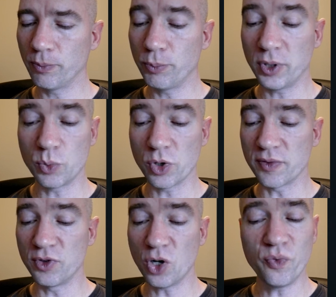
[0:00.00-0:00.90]
But it was
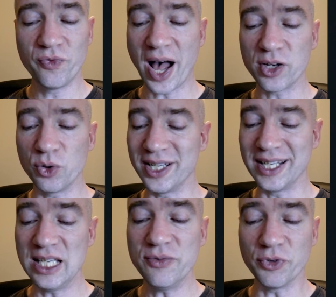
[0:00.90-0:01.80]
of no value in
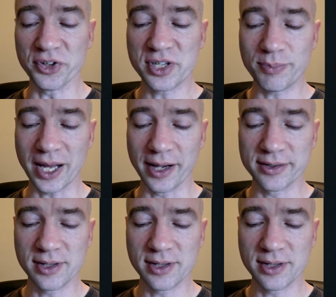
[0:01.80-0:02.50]
evil spells,